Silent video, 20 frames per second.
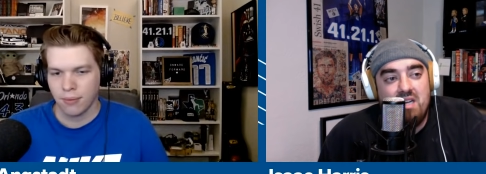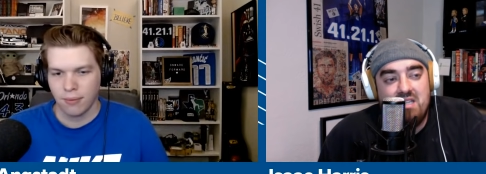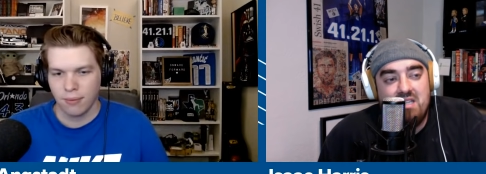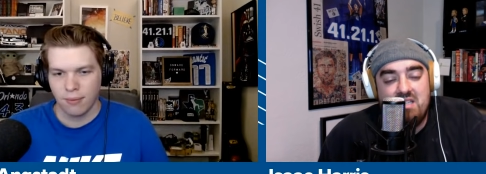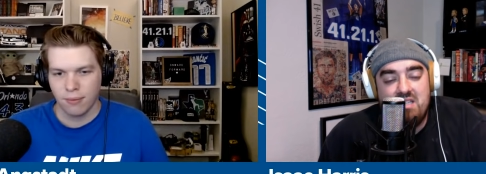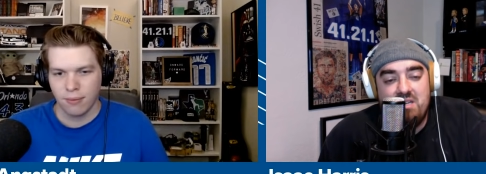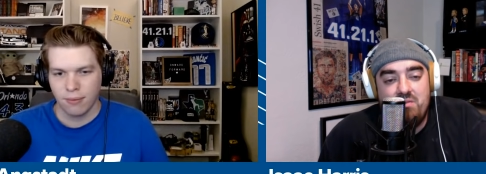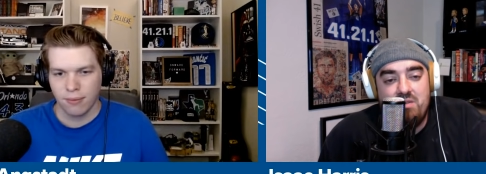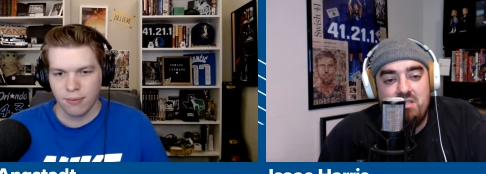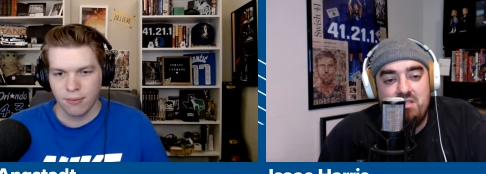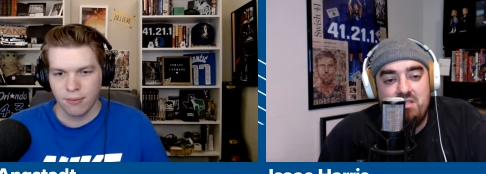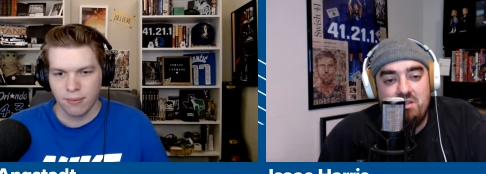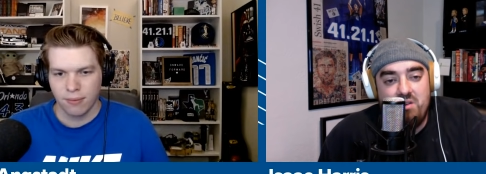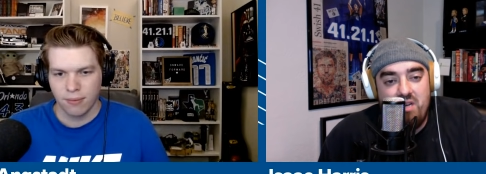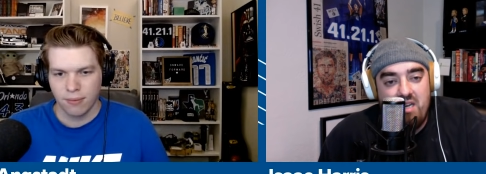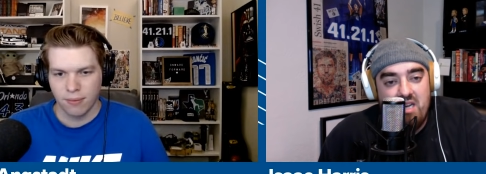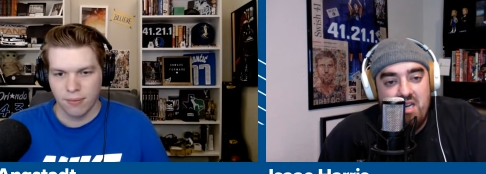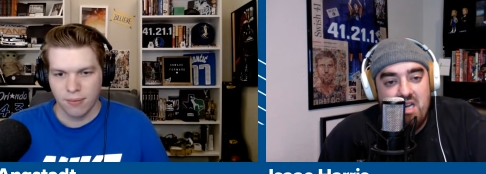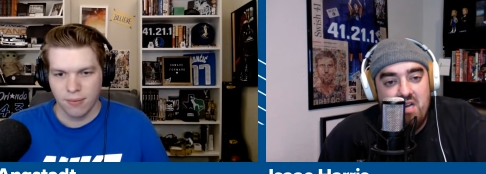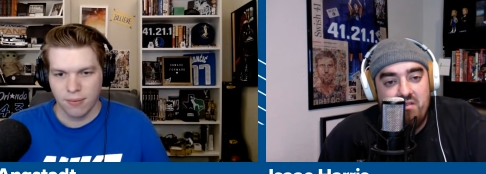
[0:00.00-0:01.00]
Speaker 1: Not saying we do
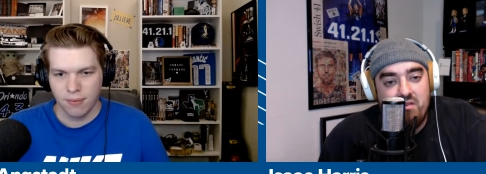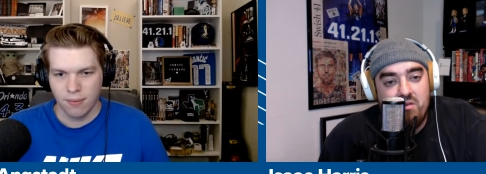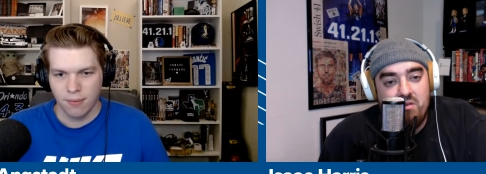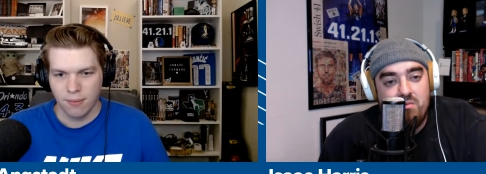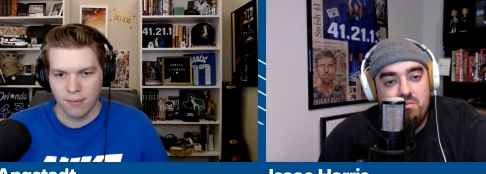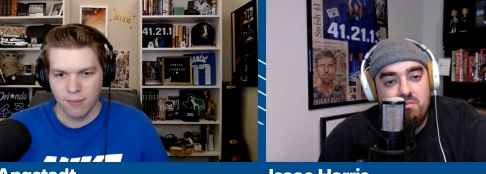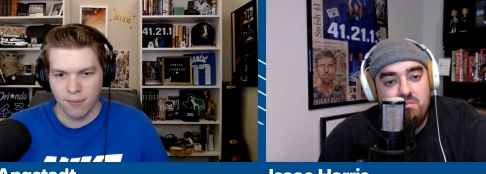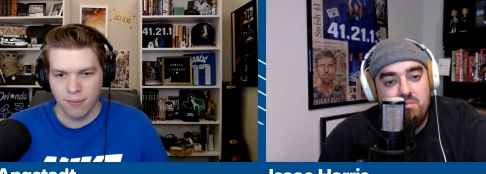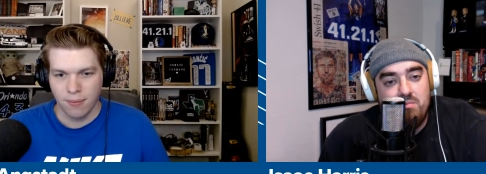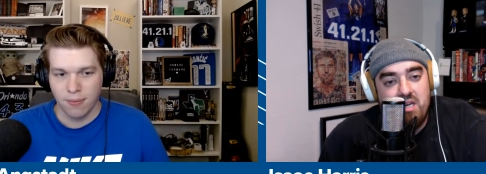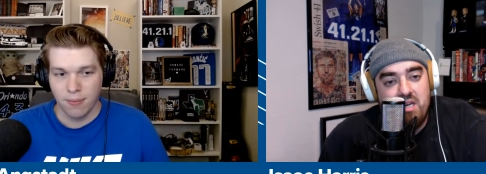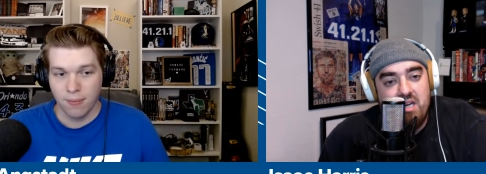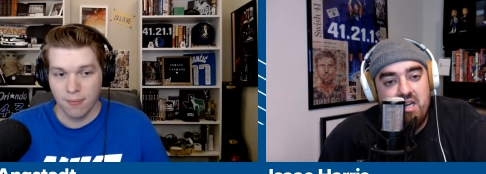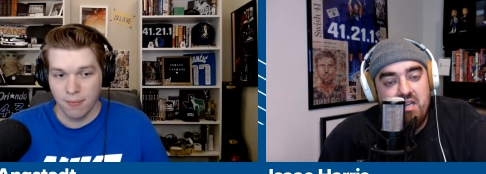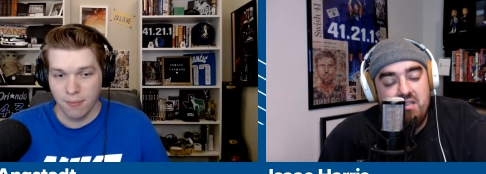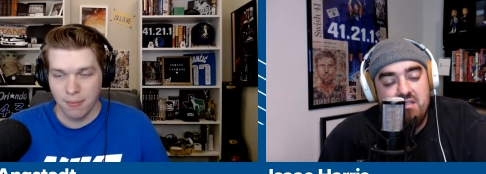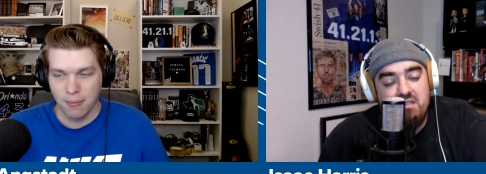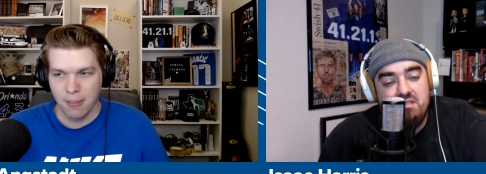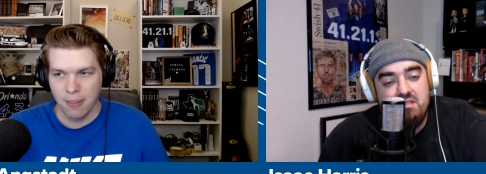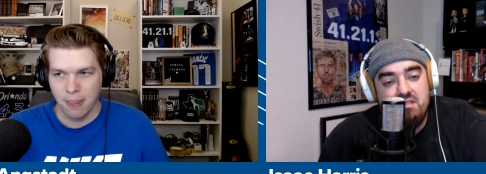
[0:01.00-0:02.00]
any of them,
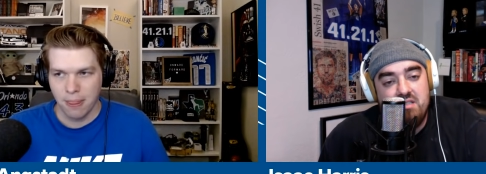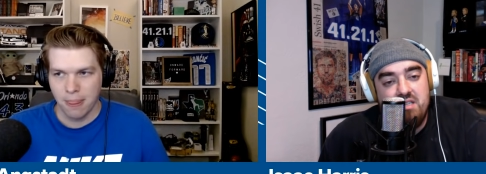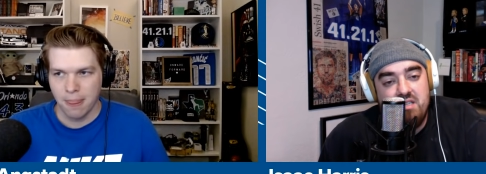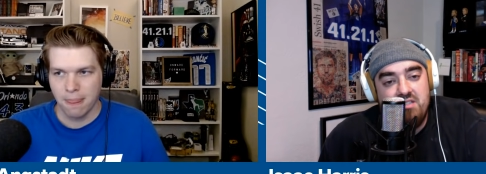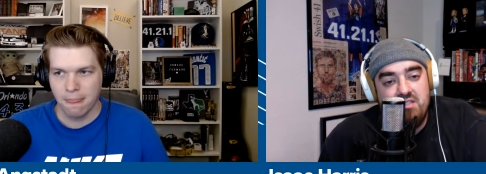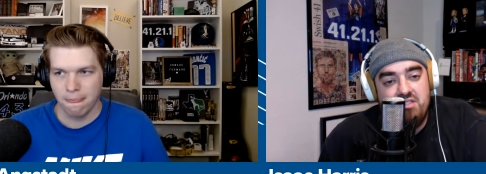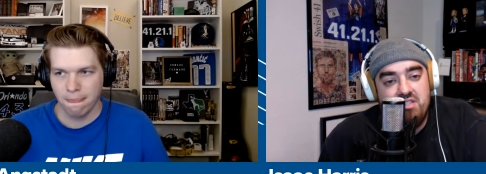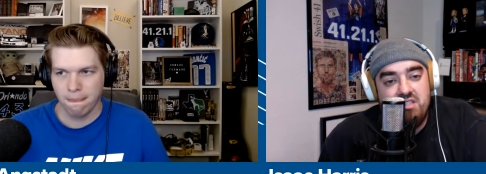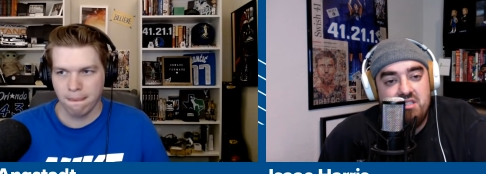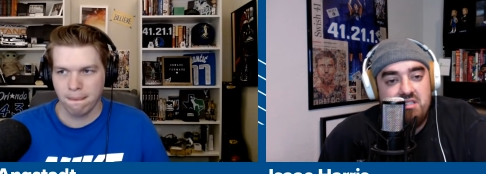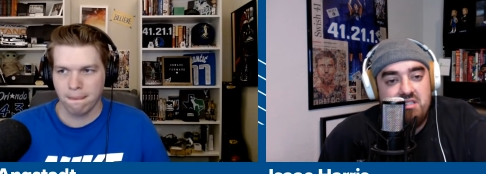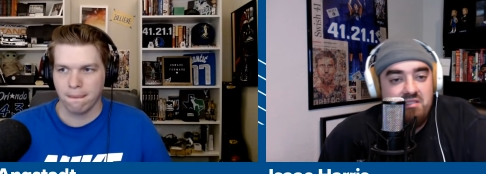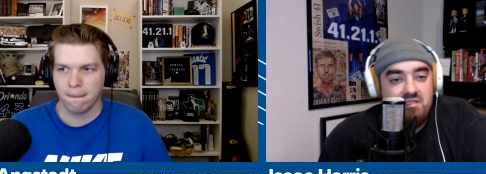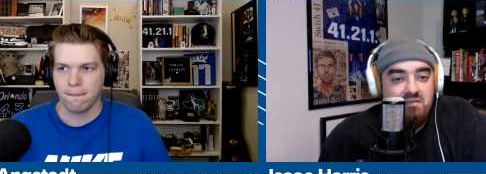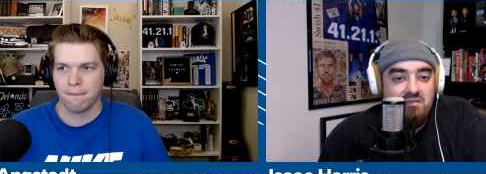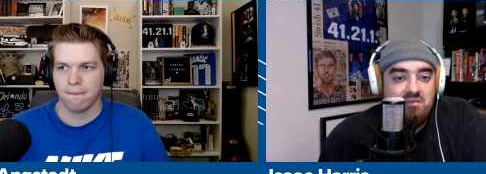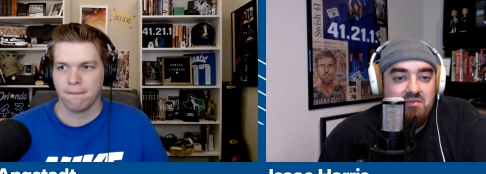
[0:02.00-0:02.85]
but it's just